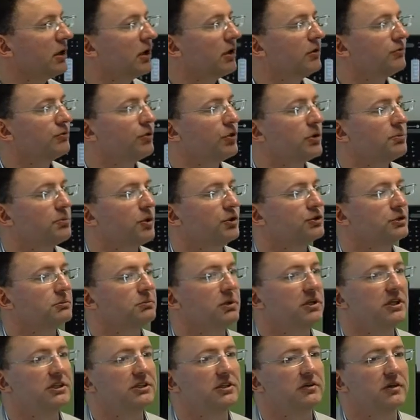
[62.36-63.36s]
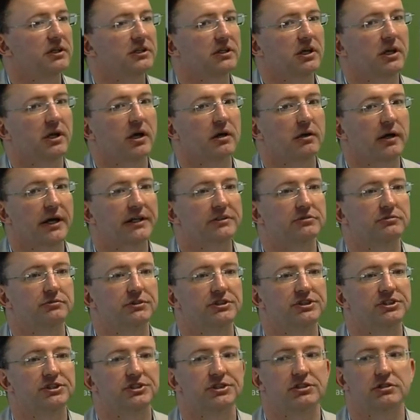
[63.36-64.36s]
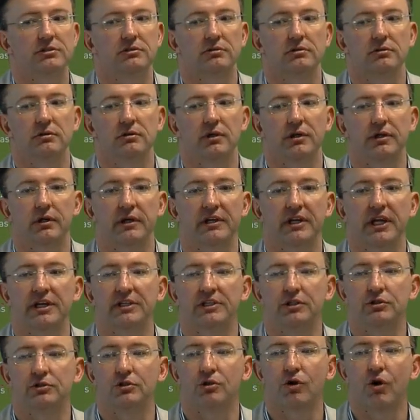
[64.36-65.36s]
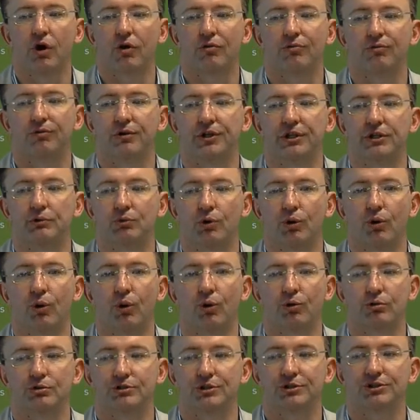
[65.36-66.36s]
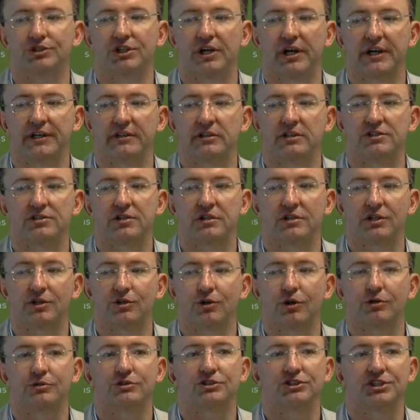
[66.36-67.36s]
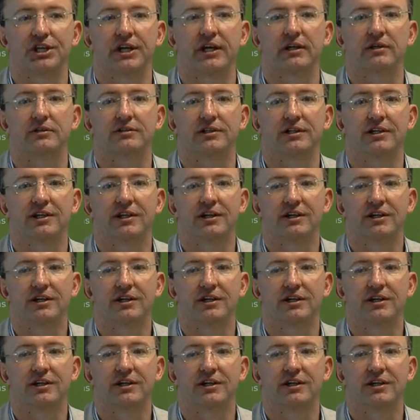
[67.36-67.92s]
for the possibility that countries get into conflict. Will all societies that are not shared